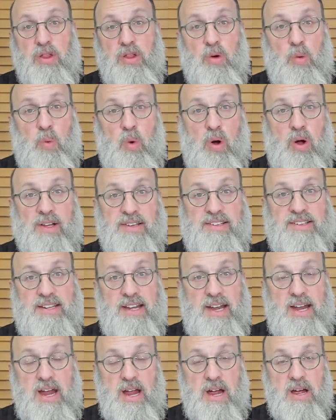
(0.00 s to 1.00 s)
the walled
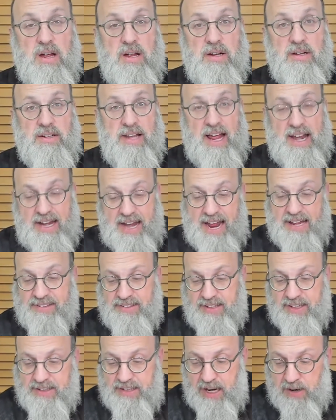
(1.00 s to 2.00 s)
city, then it has
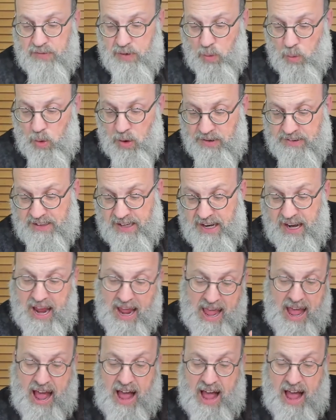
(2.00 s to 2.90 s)
the din of the walled city.